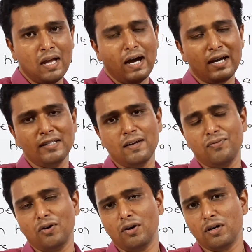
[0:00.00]
another
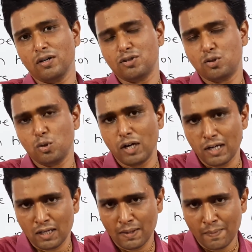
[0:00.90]
for student